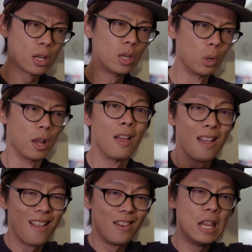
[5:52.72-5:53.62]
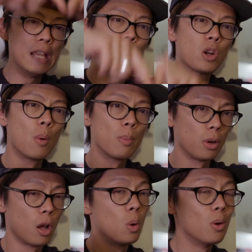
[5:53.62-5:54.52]
can you win it? Leave a comment
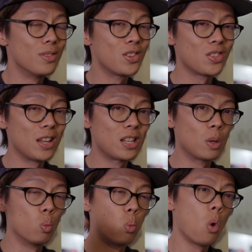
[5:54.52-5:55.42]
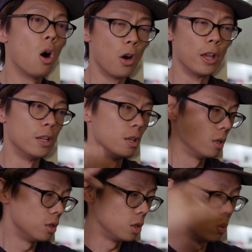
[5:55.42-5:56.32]
below stating why
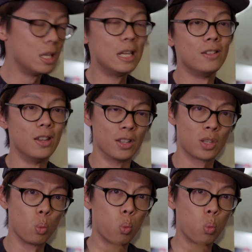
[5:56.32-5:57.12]
you need this.